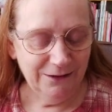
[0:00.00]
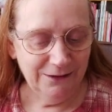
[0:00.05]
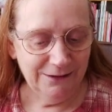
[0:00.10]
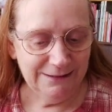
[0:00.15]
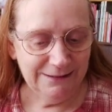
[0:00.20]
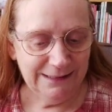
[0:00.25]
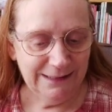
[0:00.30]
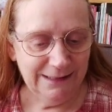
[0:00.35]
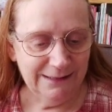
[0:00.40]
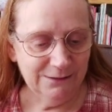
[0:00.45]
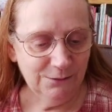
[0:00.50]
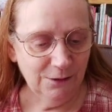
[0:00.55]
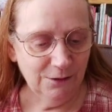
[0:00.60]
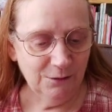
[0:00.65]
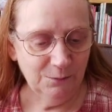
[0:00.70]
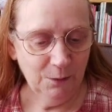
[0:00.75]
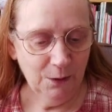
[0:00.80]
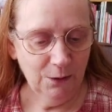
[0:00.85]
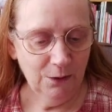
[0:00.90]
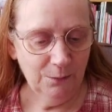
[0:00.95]
Oh dear,
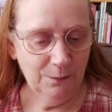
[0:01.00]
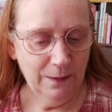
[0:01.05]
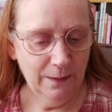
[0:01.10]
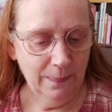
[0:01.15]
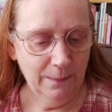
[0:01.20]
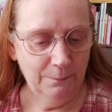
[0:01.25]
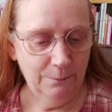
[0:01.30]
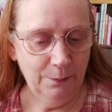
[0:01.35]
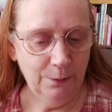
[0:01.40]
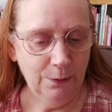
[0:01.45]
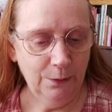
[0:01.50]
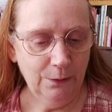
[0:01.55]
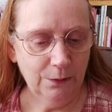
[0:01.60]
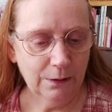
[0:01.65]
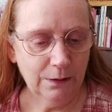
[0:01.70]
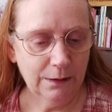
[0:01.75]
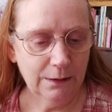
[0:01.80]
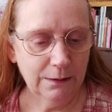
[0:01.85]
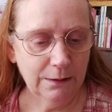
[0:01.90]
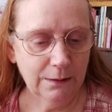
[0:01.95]
so I spoke about the
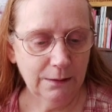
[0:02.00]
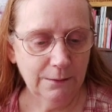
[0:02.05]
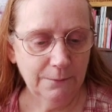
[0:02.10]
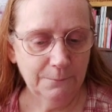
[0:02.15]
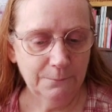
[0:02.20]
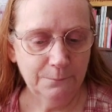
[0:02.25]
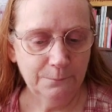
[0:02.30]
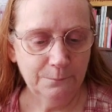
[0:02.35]
book.